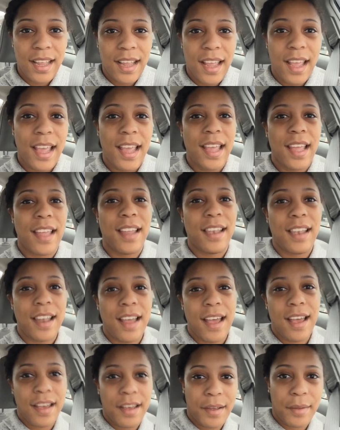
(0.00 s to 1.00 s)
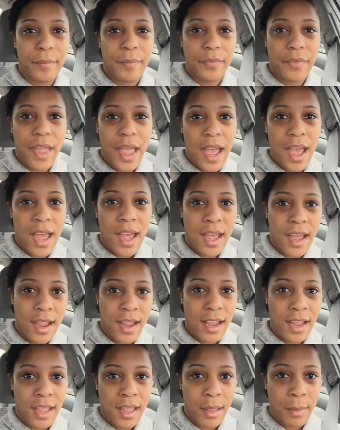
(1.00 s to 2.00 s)
And um, I
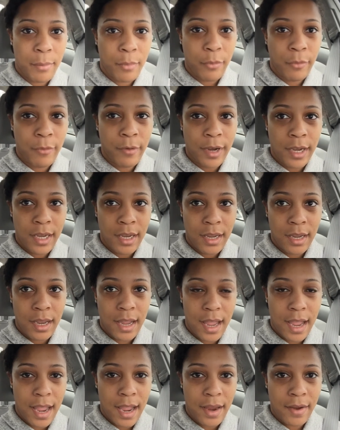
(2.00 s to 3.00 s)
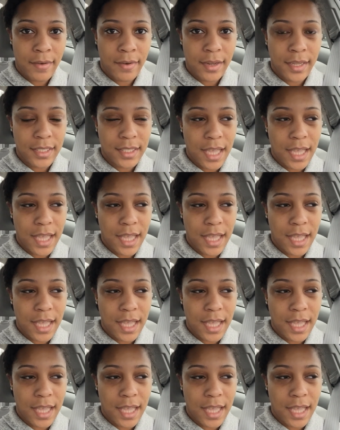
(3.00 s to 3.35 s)
am running errands.